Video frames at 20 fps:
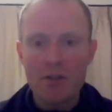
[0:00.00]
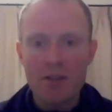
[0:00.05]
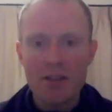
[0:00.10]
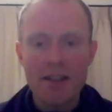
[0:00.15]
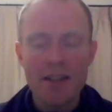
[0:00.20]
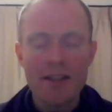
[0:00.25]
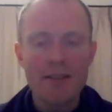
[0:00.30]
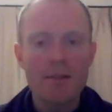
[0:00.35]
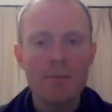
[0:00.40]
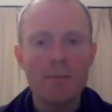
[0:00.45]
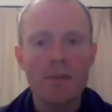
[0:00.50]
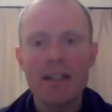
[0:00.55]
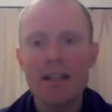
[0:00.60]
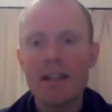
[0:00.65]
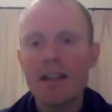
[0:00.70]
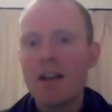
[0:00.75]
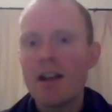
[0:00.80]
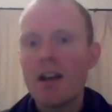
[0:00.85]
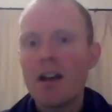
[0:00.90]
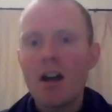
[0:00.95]
said to
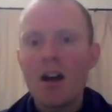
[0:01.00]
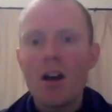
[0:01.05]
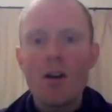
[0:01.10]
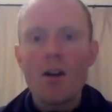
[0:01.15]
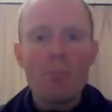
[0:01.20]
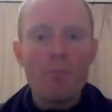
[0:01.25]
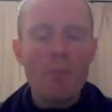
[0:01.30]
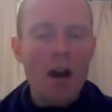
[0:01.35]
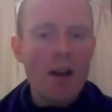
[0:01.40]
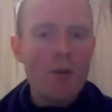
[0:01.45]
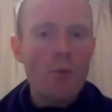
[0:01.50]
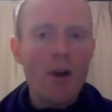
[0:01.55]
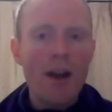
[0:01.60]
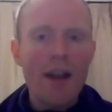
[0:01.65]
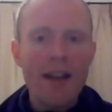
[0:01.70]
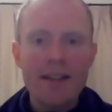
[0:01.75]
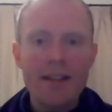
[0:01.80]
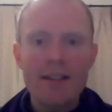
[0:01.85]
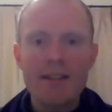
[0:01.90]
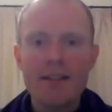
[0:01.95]
me, my
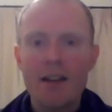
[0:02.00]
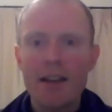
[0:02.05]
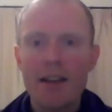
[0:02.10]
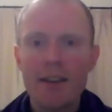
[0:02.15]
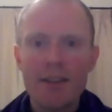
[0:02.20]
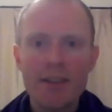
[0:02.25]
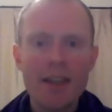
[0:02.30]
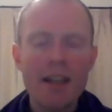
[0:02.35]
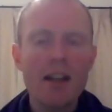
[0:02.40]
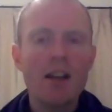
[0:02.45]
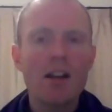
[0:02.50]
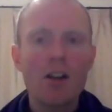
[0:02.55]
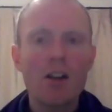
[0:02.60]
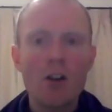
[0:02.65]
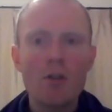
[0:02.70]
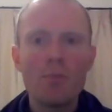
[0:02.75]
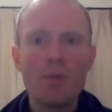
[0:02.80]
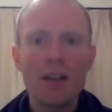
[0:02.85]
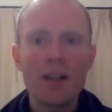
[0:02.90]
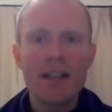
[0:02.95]
way is I think
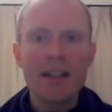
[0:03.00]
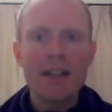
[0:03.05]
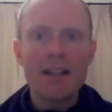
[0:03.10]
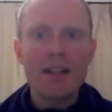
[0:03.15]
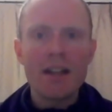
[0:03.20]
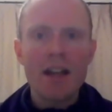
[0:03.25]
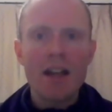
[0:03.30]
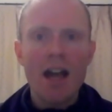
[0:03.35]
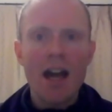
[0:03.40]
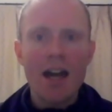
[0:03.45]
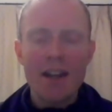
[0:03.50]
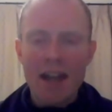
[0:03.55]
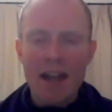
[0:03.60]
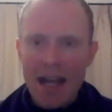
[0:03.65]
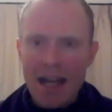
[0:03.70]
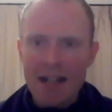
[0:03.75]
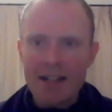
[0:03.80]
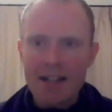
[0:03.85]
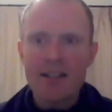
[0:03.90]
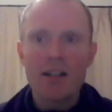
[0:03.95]
globally and
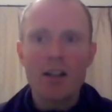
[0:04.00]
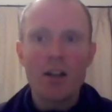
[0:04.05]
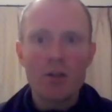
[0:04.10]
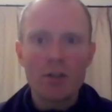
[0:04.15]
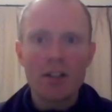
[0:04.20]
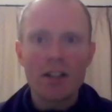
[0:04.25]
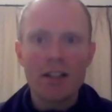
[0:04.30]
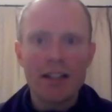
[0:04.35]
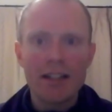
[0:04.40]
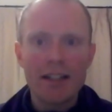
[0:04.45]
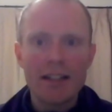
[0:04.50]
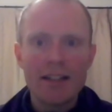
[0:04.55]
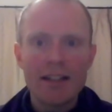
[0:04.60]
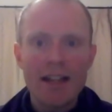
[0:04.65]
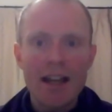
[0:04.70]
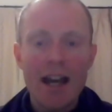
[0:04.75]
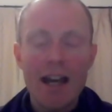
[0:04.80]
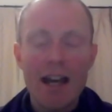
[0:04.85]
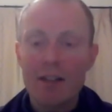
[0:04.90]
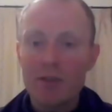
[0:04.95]
act locally.
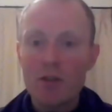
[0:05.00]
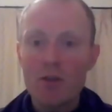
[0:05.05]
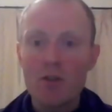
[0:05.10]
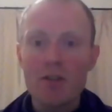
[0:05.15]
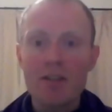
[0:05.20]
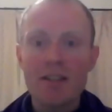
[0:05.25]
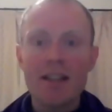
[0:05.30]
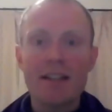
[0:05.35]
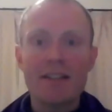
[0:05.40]
And of course, that's